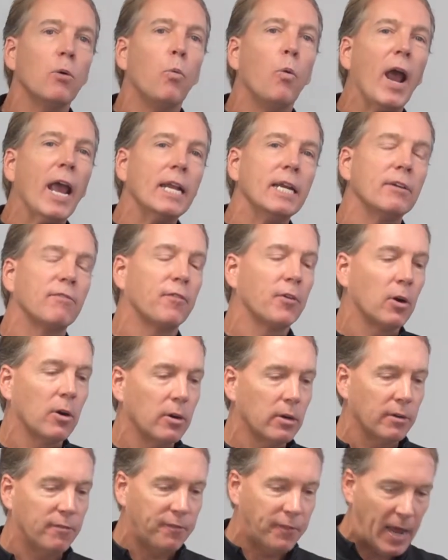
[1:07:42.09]
than waiting for
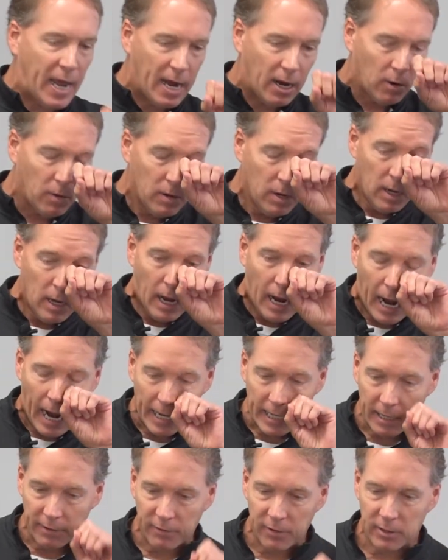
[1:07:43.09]
her to fail,
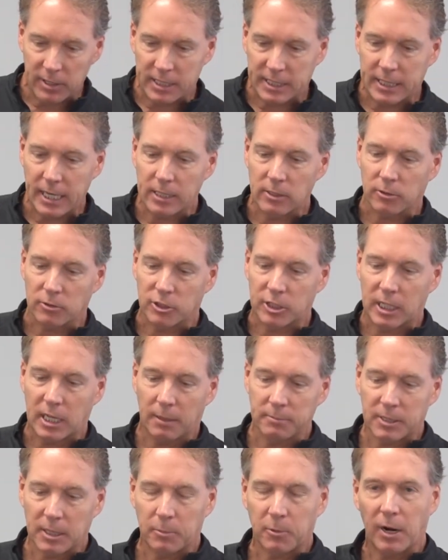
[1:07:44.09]
I give her the signal. She
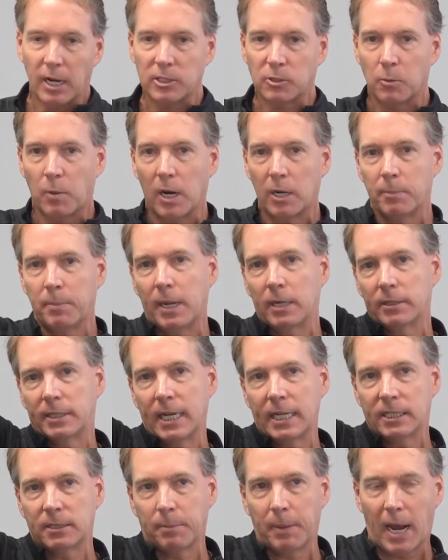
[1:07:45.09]
comes up, grabs the water bottle,
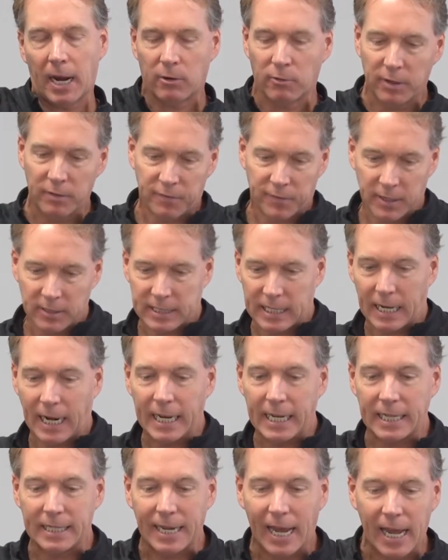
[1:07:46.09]
takes it back, refills it, and I
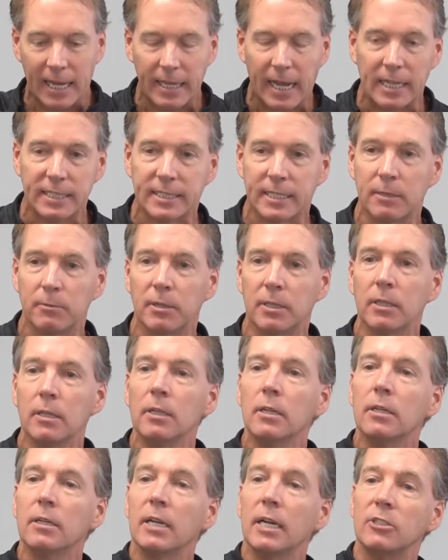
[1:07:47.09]
get to end that scene with,
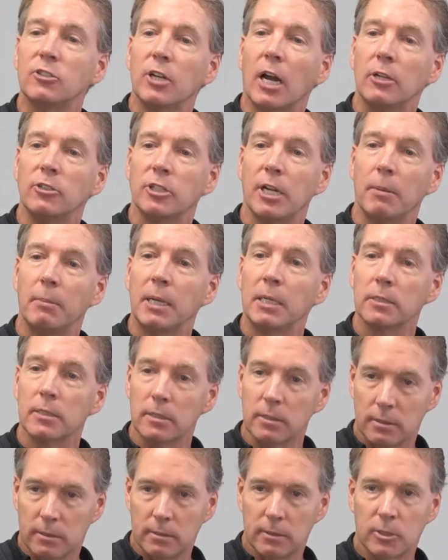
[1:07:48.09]
nice job, Jamie.
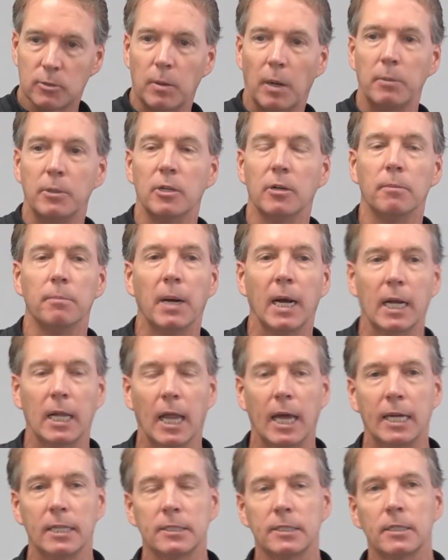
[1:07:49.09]
That's the way we do it in my
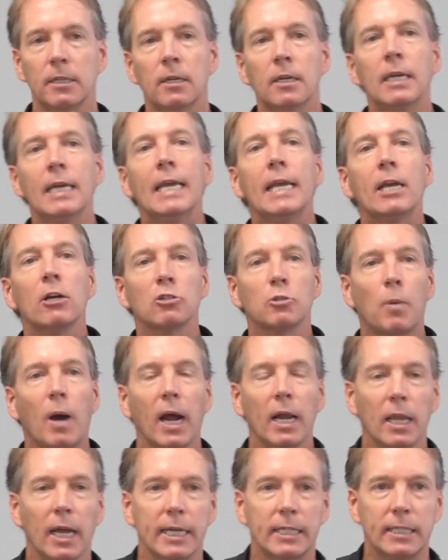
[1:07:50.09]
class. Here's why
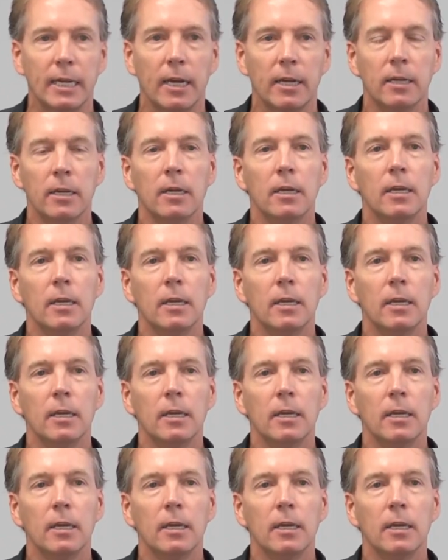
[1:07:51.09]
I liked it.